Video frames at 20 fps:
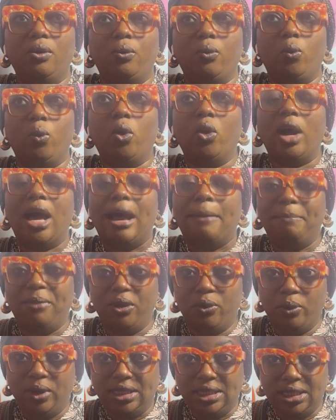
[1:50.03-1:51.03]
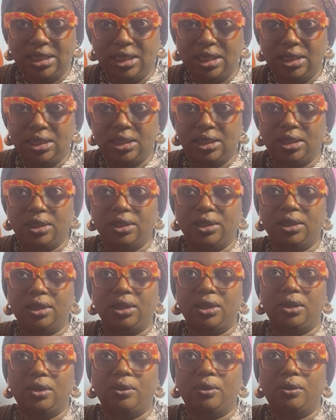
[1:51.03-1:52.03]
We're happy we did.
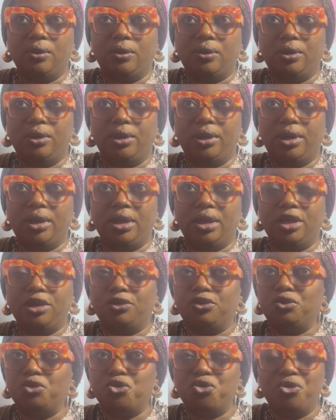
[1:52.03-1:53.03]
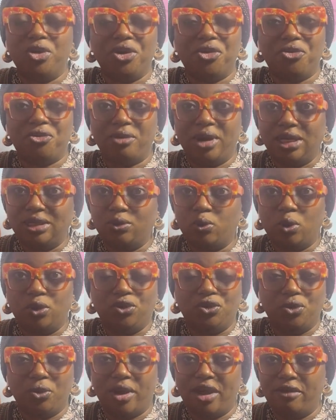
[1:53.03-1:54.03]
There's no regret
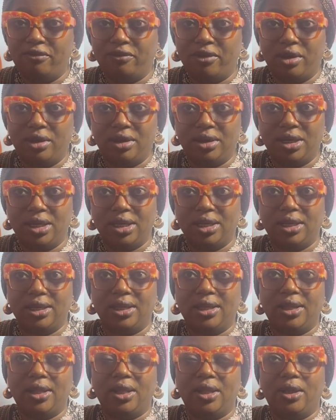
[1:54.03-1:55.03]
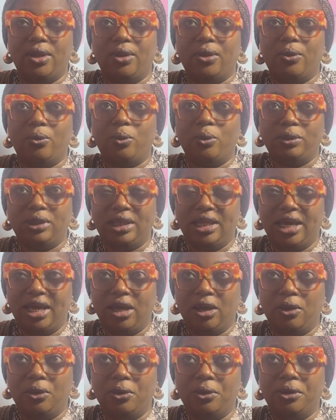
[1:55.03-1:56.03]
whatsoever. We
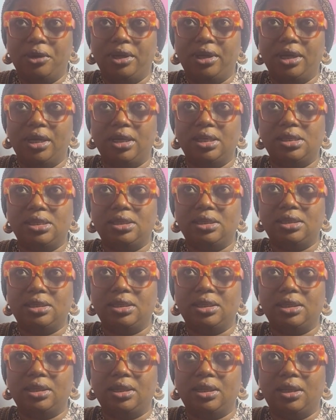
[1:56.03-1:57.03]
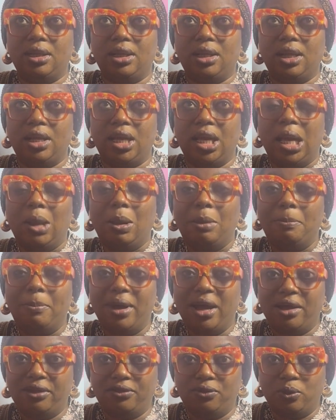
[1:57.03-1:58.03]
thank God that our
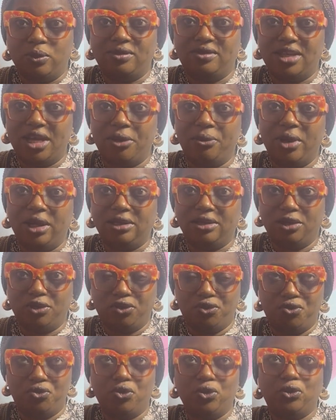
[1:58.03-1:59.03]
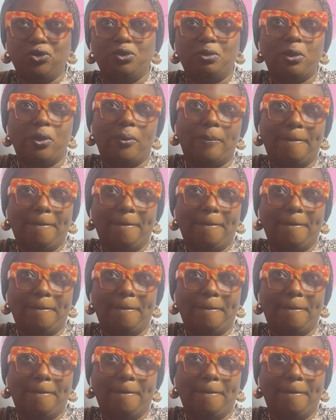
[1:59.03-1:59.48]
path was directed to Rosemore.